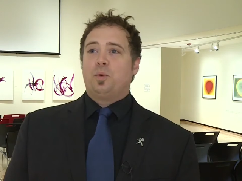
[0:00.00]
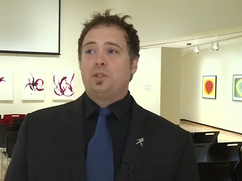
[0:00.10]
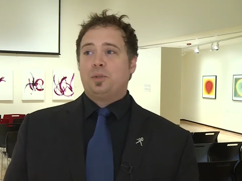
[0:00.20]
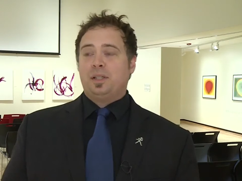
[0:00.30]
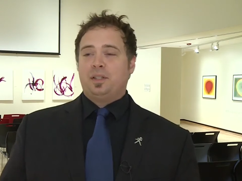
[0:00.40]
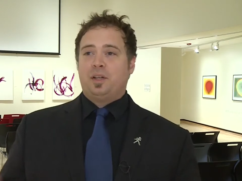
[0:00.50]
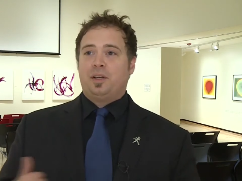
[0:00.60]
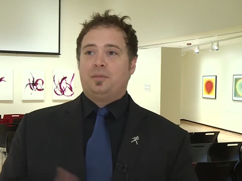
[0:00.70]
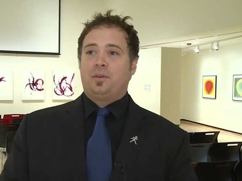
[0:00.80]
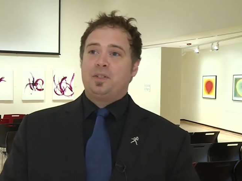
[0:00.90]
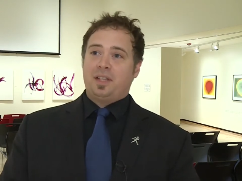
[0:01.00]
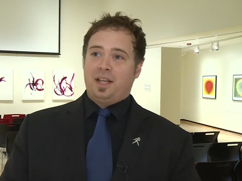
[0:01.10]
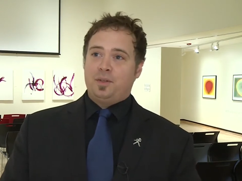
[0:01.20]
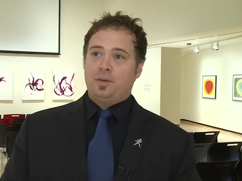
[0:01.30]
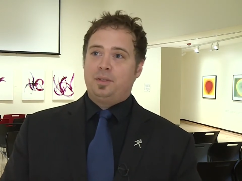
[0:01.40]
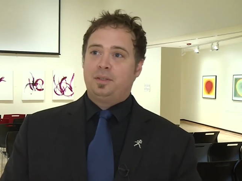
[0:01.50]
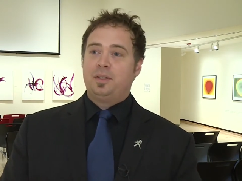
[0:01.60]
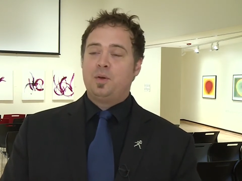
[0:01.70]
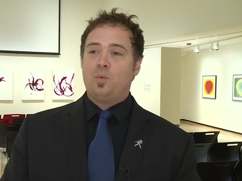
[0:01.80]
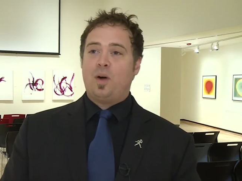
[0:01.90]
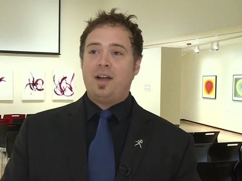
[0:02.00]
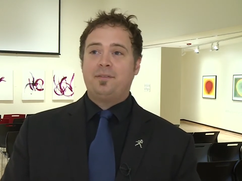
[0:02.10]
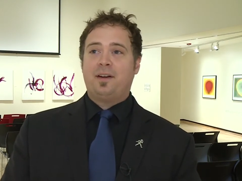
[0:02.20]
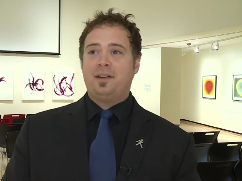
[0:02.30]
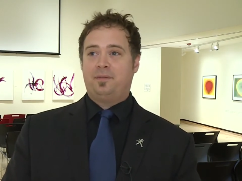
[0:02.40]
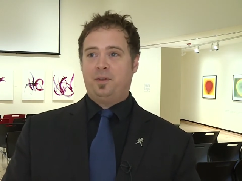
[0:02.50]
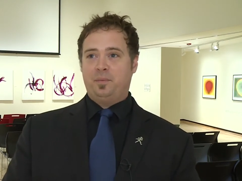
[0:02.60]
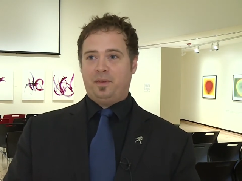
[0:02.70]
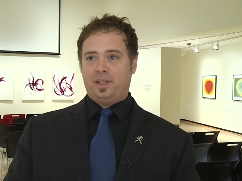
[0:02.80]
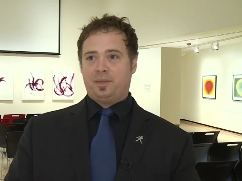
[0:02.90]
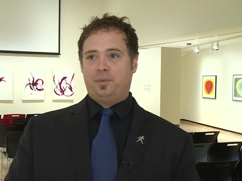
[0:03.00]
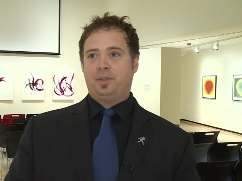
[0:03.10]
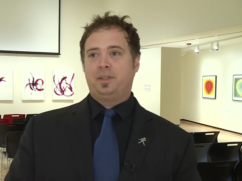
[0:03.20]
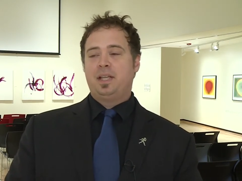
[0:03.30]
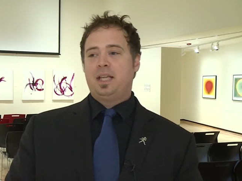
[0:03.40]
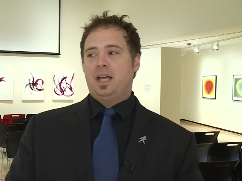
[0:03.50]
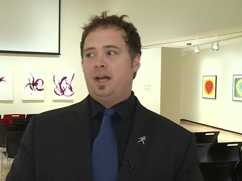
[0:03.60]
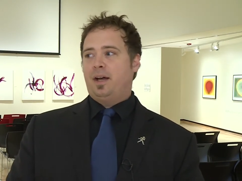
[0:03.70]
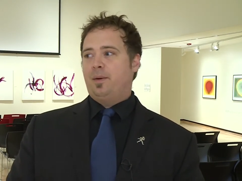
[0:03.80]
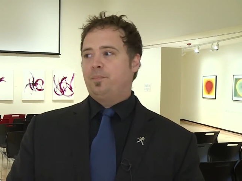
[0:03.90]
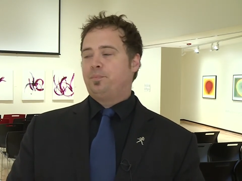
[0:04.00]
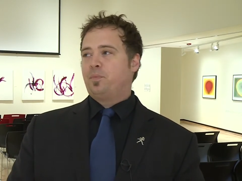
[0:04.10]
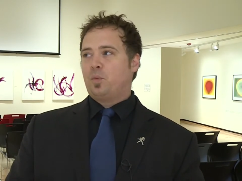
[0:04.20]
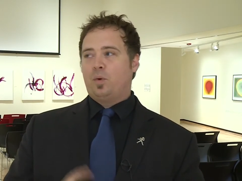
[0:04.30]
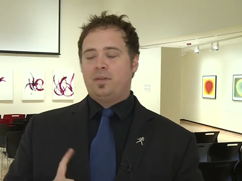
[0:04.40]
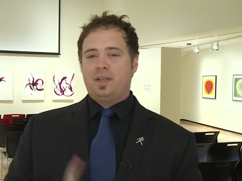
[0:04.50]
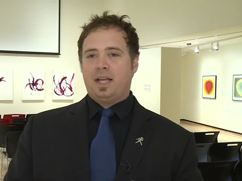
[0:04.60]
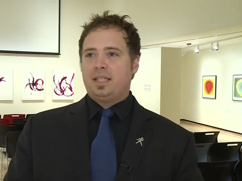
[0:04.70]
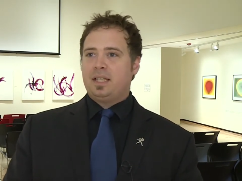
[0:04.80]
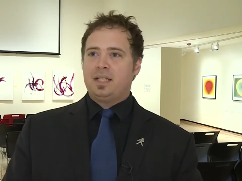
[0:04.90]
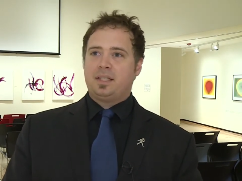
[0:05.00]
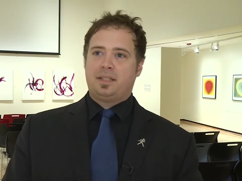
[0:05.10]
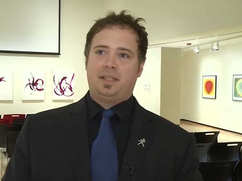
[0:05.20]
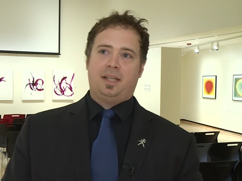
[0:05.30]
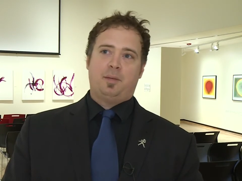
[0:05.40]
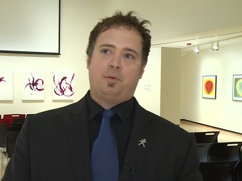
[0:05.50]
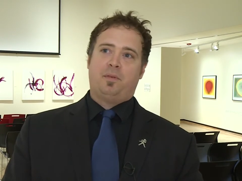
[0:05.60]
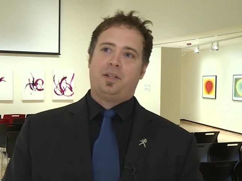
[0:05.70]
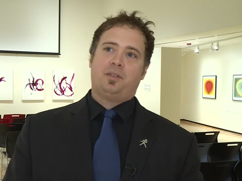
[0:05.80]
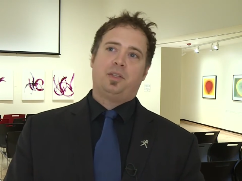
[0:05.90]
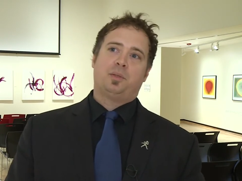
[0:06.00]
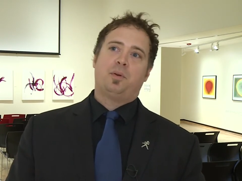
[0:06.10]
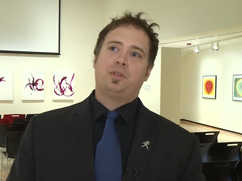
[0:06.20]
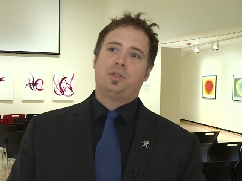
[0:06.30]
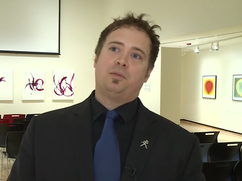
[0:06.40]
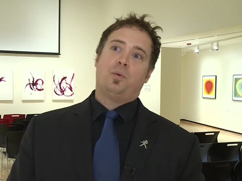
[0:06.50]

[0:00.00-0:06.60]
We're doing the first annual WIFI Film Festival. One of the ideas is to get professional exposure for